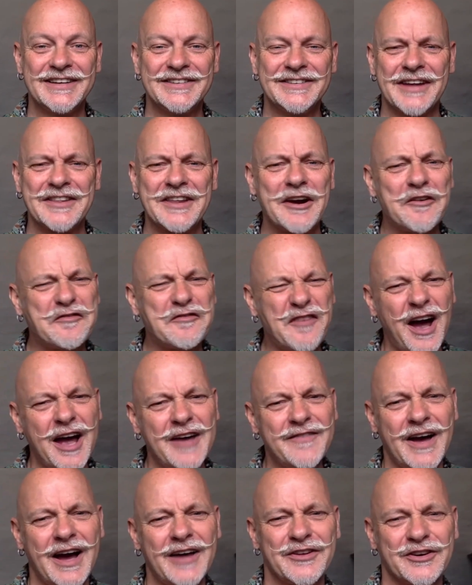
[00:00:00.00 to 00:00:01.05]
Now there are
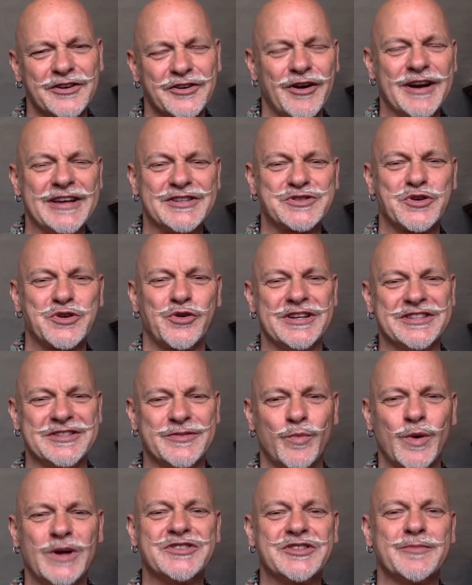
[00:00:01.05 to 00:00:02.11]
five other great stories
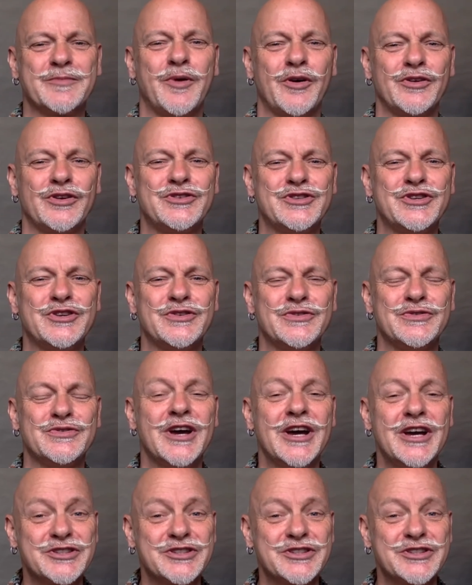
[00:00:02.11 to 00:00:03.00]
in Once Upon a Tune,